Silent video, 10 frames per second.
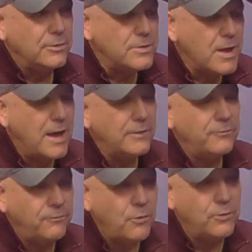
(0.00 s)
they're
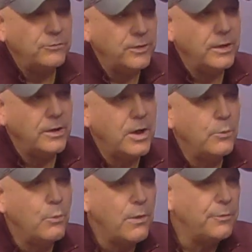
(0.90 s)
not focusing in
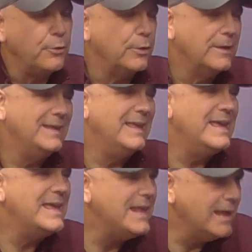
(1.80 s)
on what they're
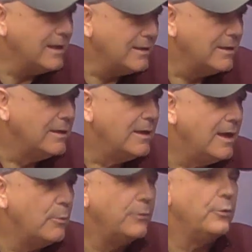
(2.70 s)
getting
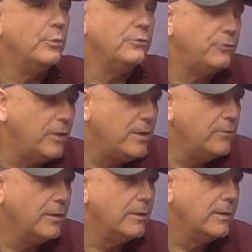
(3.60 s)
and what they're
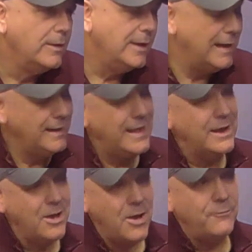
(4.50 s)
receiving. And in
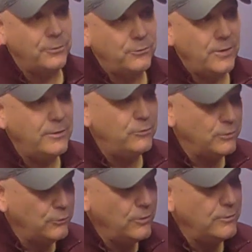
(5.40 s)
that
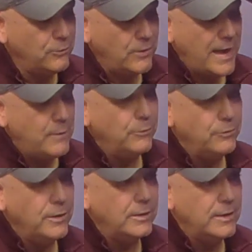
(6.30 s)
conversation Jesus had
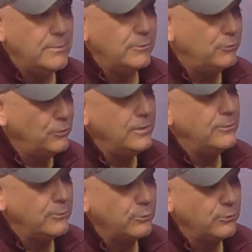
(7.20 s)
with Nicodemus,
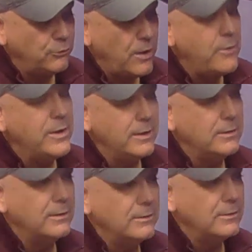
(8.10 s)
Jesus was sharing
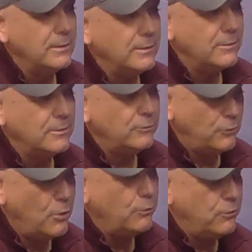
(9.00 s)
in, in the in the
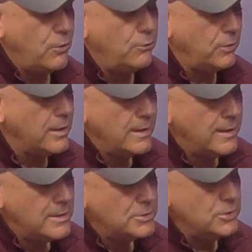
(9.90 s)
show chosen.
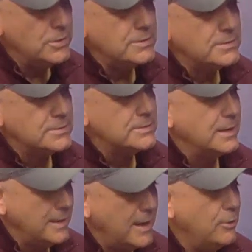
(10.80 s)
Jesus is
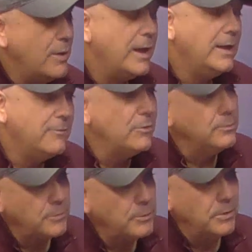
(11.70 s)
saying, "Yeah, you got to give
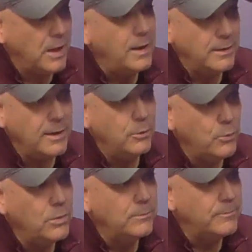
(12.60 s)
up a lot. Yeah,
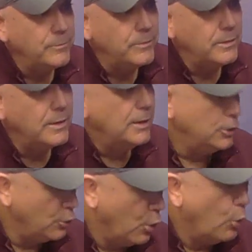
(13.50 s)
you will.
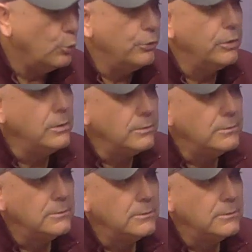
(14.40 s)
You're older.